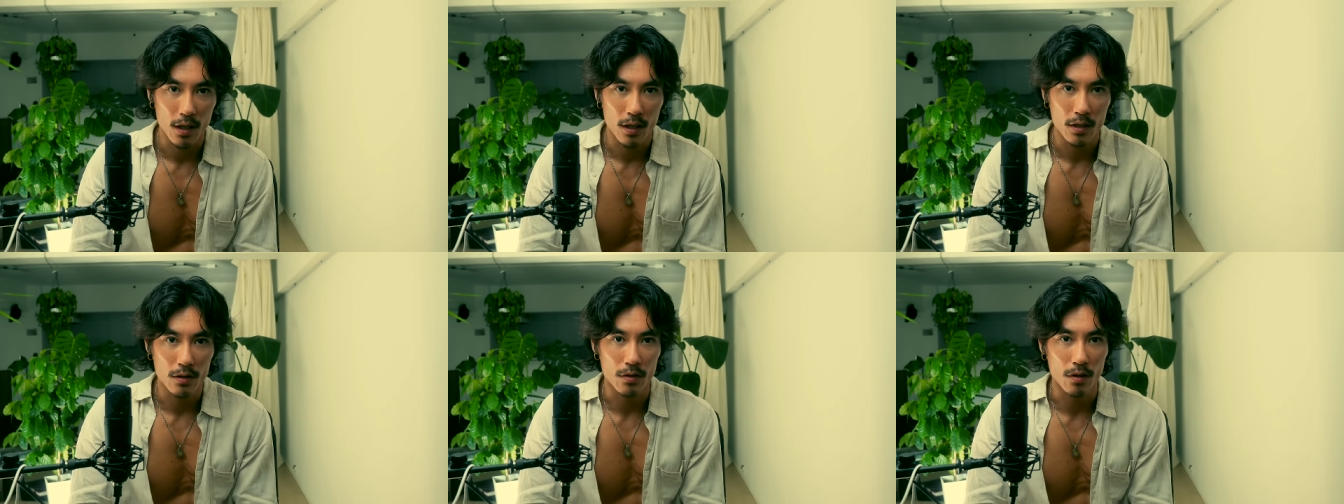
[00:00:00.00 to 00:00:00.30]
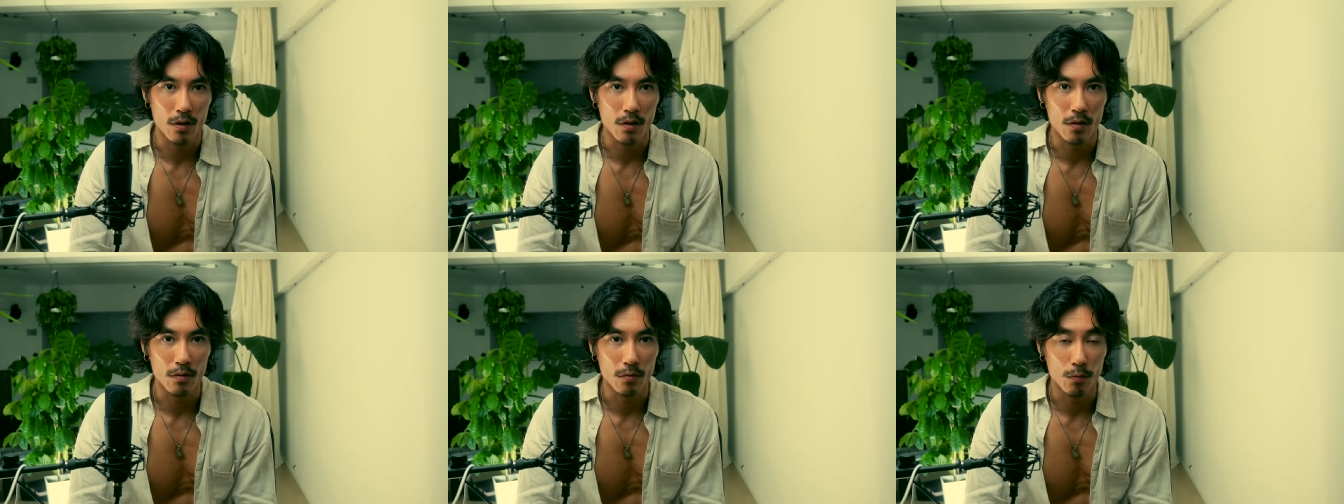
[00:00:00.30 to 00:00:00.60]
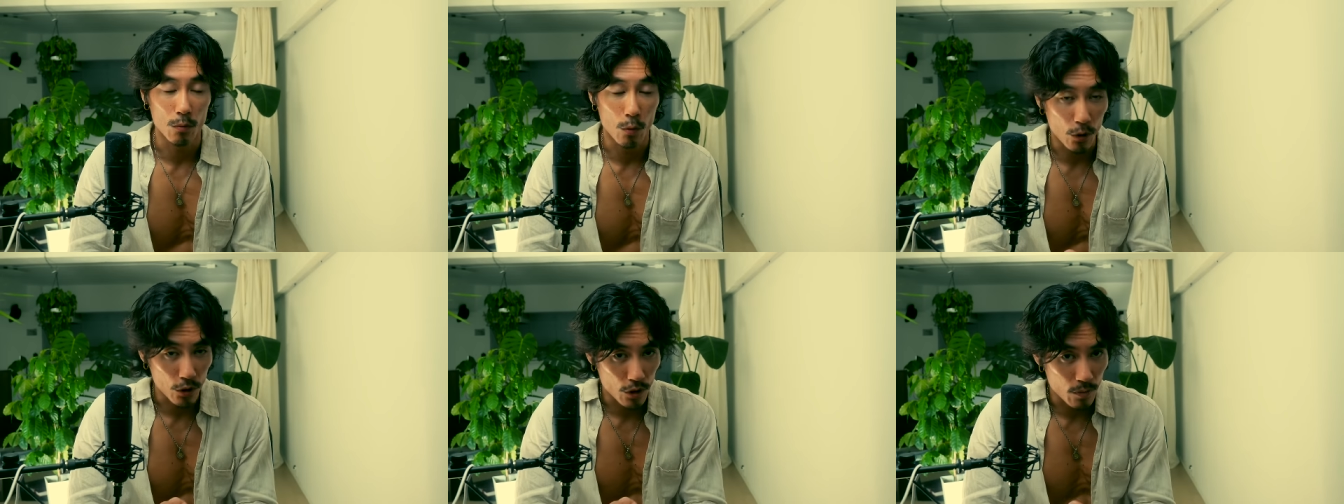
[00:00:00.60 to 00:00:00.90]
So
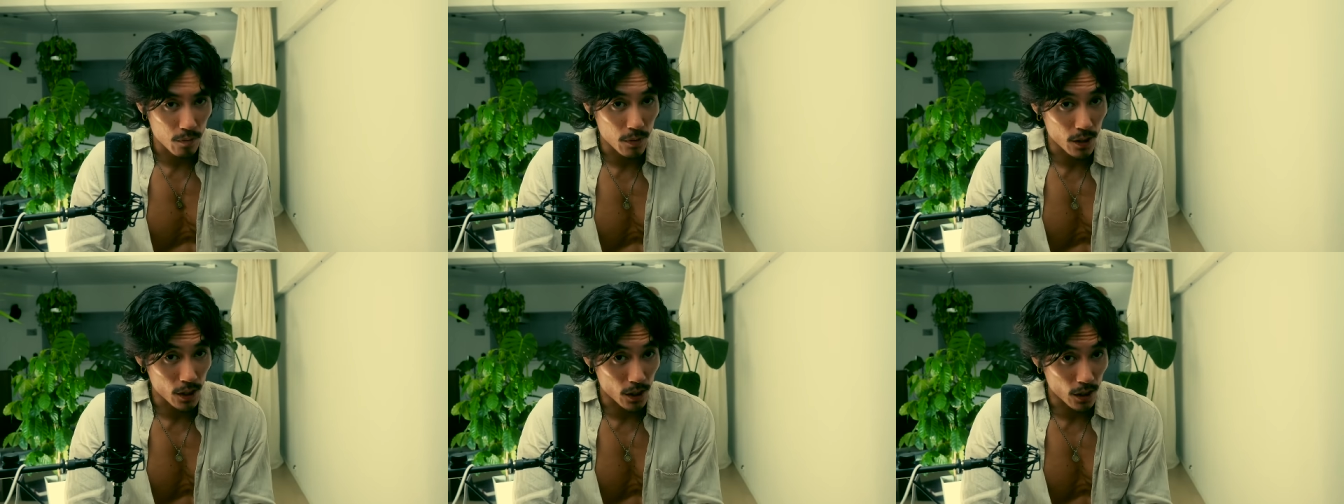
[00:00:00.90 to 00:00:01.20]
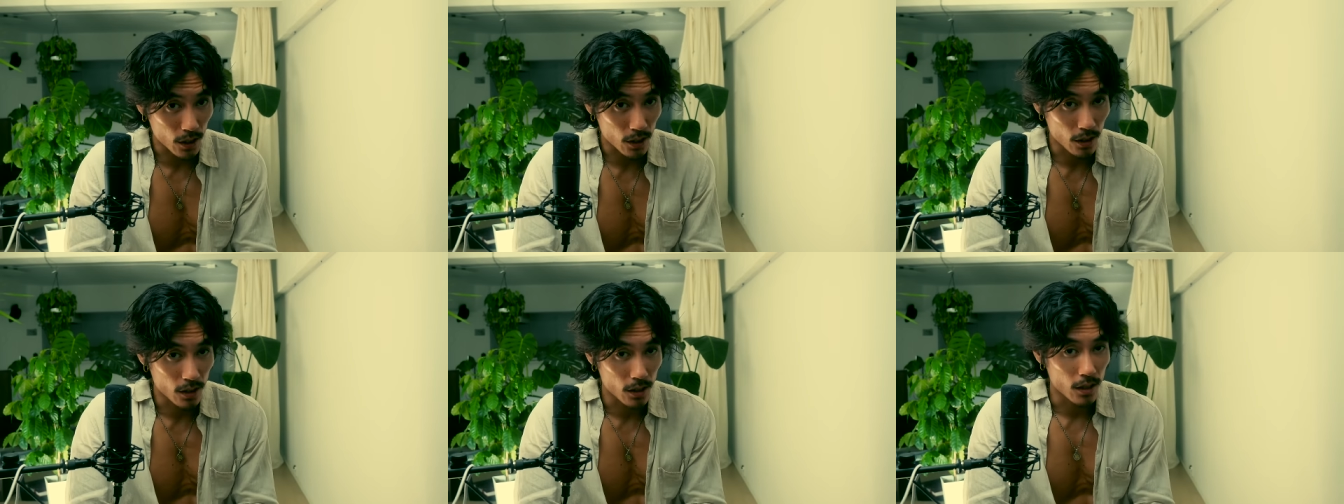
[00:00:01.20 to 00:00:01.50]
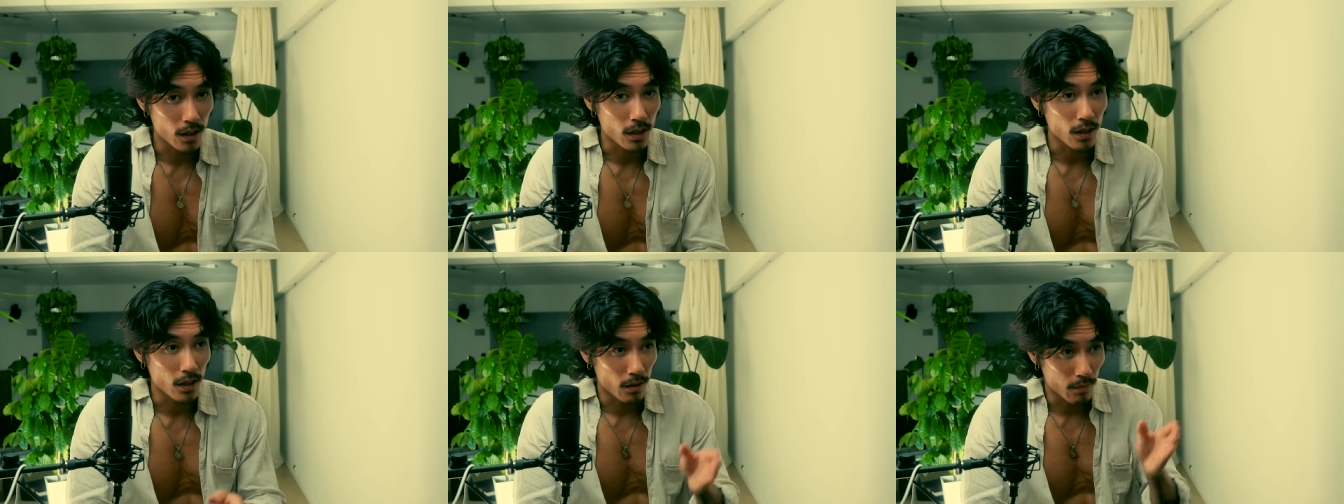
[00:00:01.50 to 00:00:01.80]
watch me,
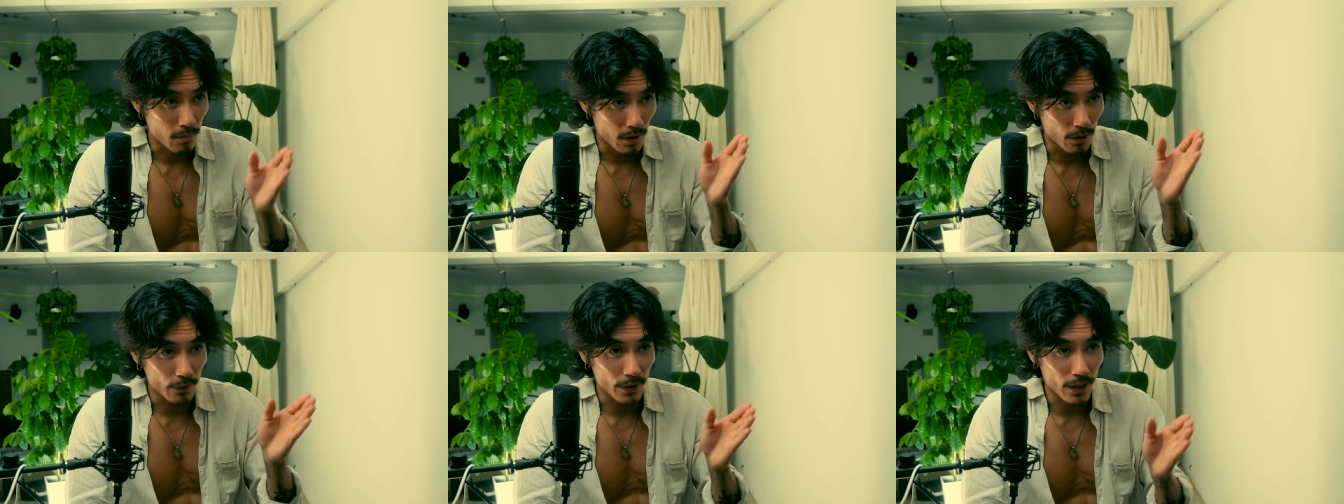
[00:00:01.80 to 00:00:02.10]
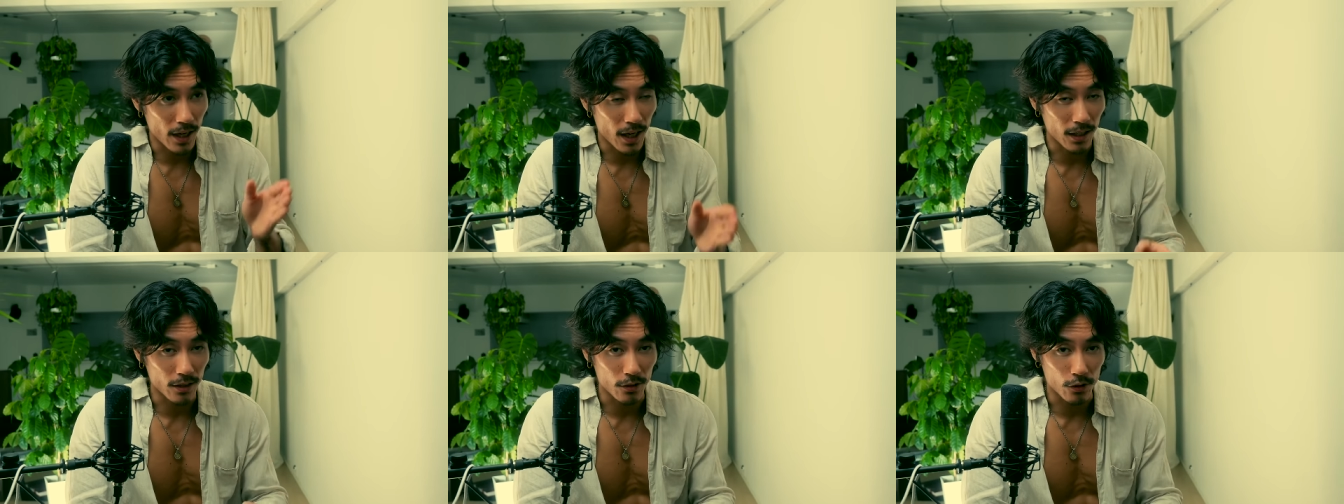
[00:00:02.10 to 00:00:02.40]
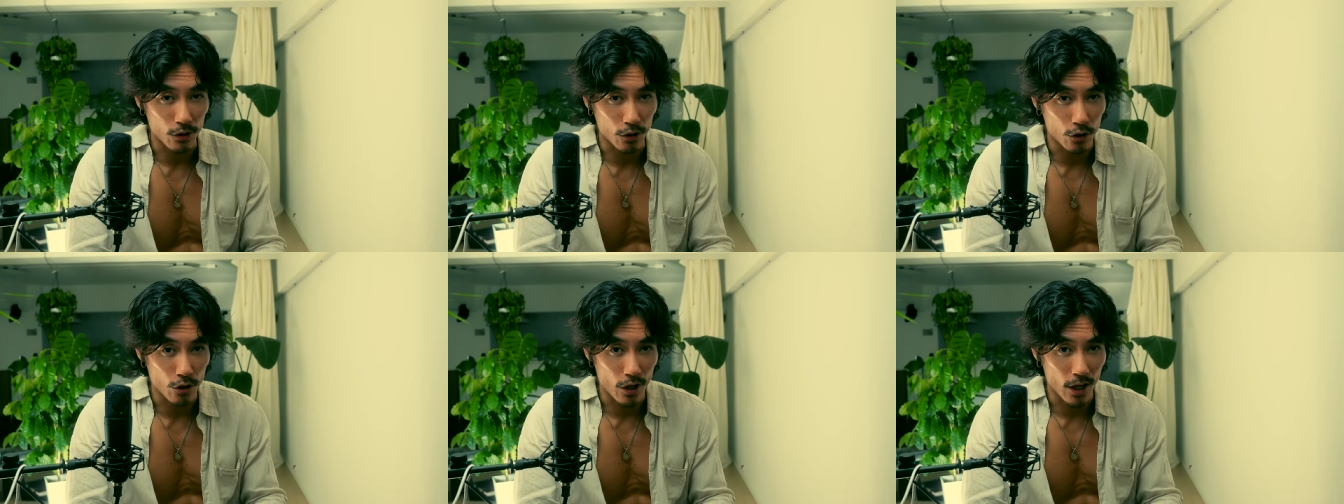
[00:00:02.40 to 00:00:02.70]
my
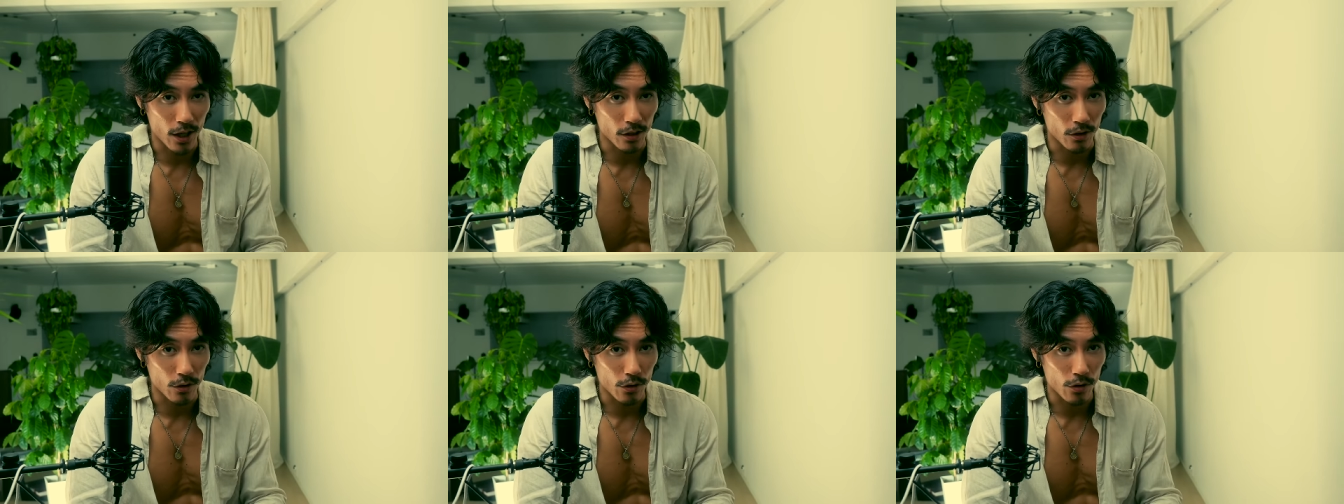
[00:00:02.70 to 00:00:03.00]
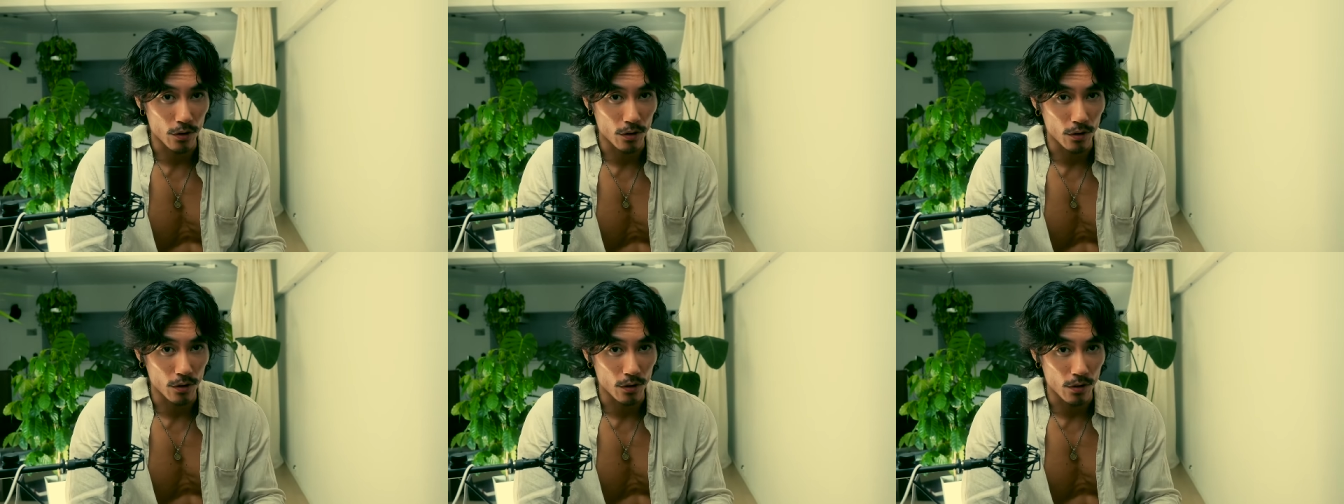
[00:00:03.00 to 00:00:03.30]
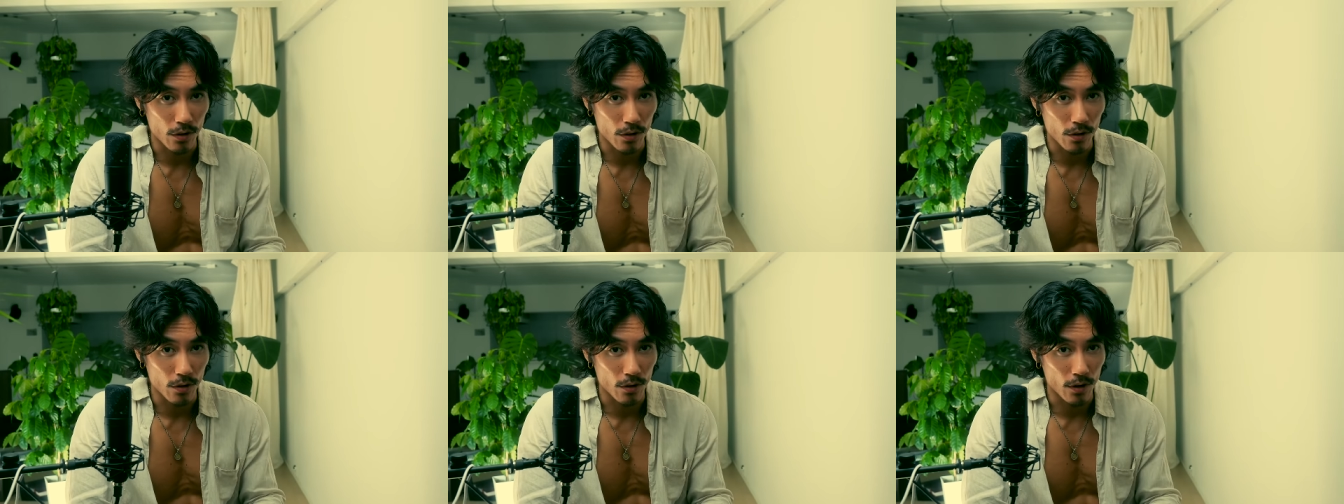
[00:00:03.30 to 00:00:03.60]
reality change.
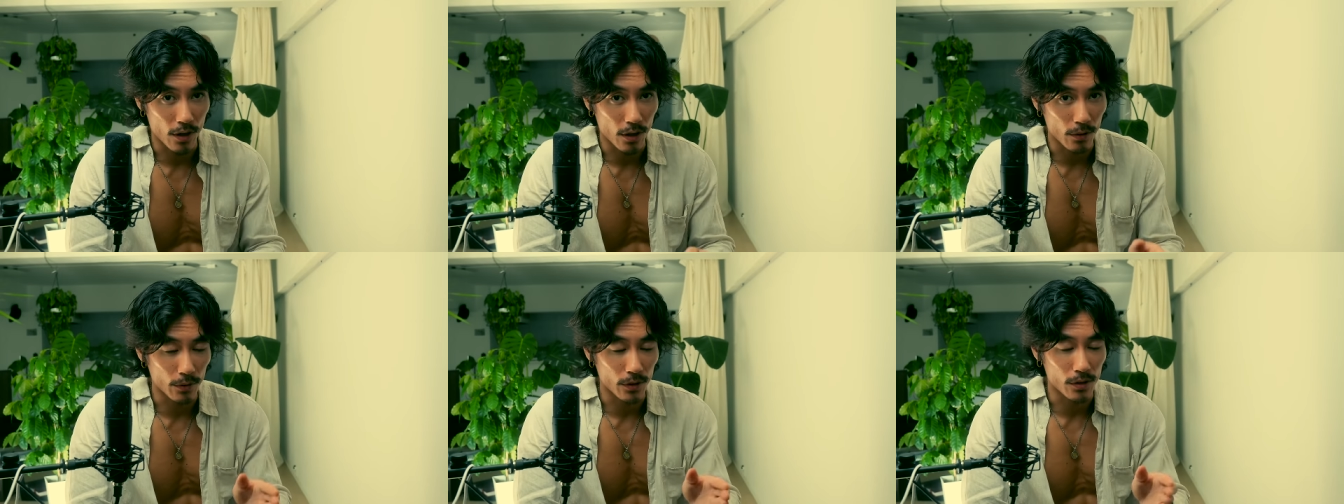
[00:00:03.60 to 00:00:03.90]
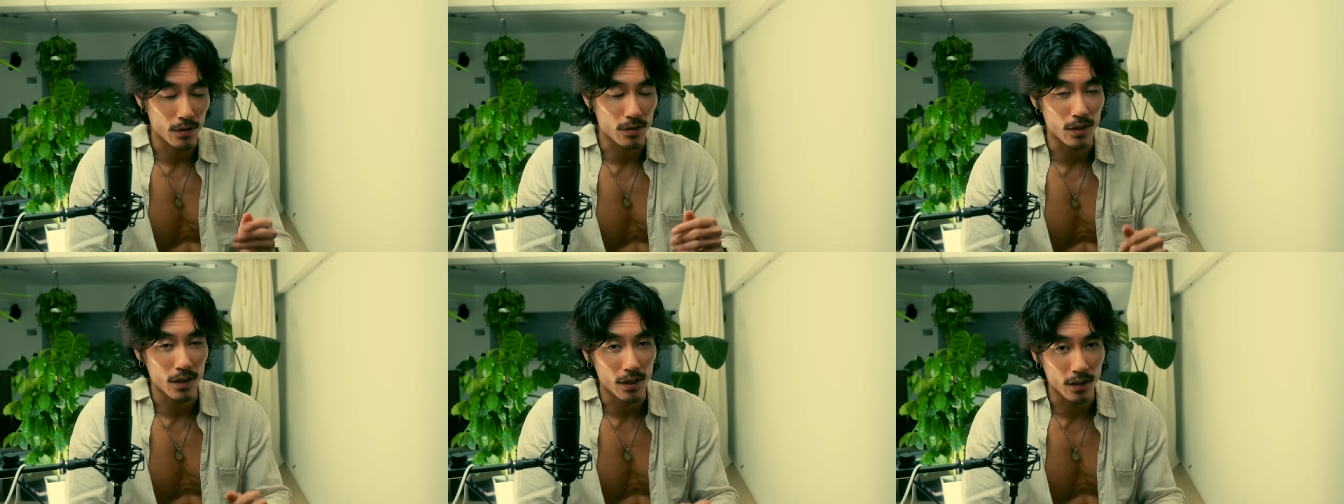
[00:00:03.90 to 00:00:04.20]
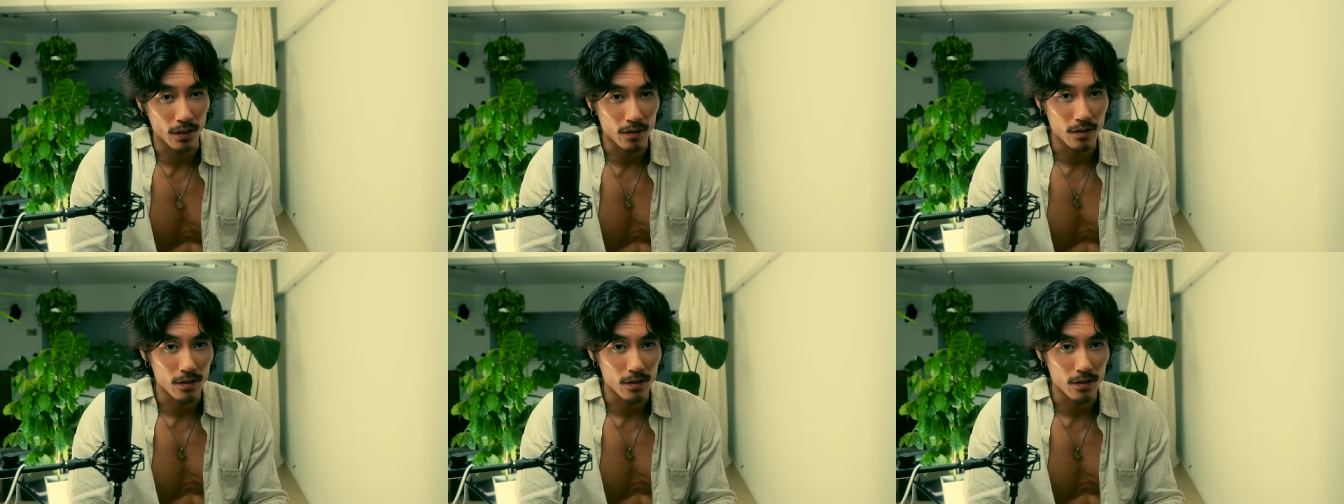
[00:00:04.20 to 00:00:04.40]
All right, with this said,